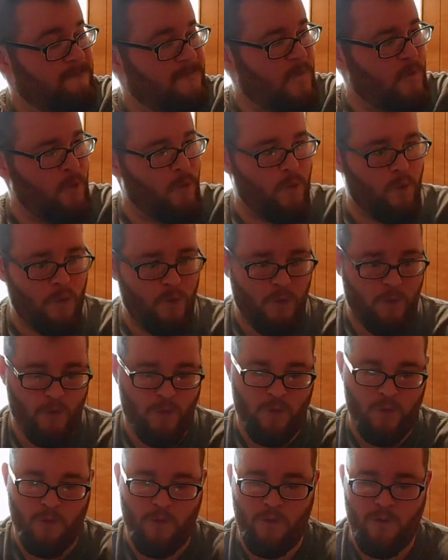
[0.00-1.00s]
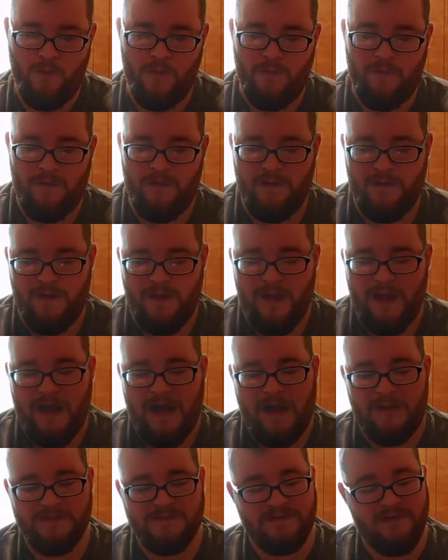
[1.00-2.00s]
Ooh.
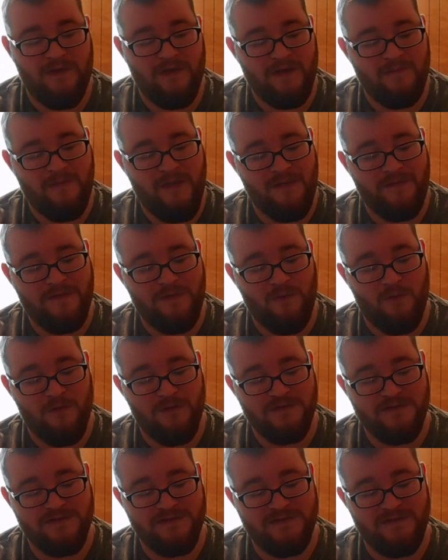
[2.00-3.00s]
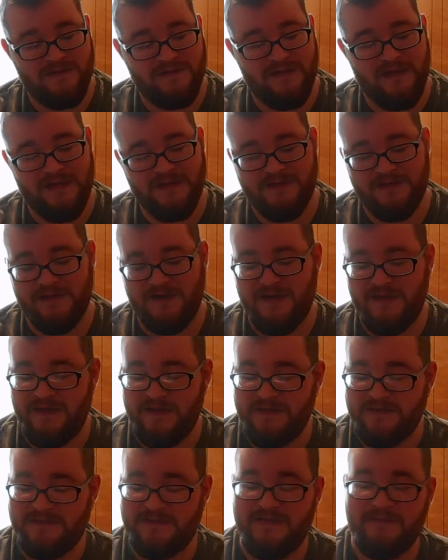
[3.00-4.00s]
I was talking about the Origins collection, and
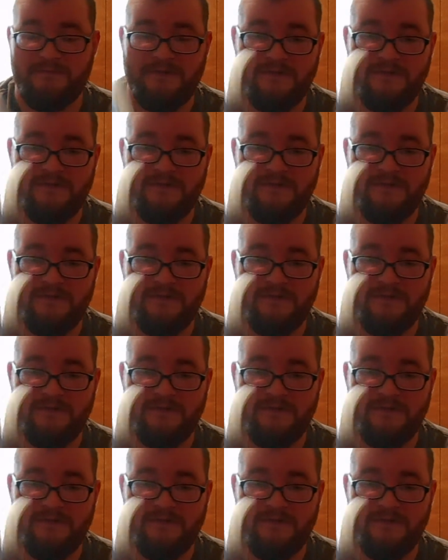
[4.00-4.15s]
he has sent